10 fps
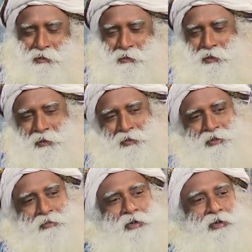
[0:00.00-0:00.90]
What was
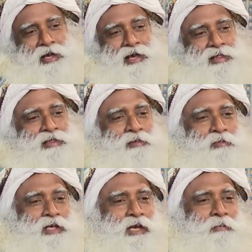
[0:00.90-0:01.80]
about health
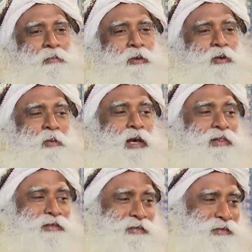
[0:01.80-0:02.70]
became about
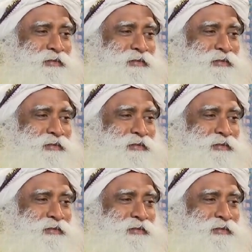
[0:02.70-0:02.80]
wealth.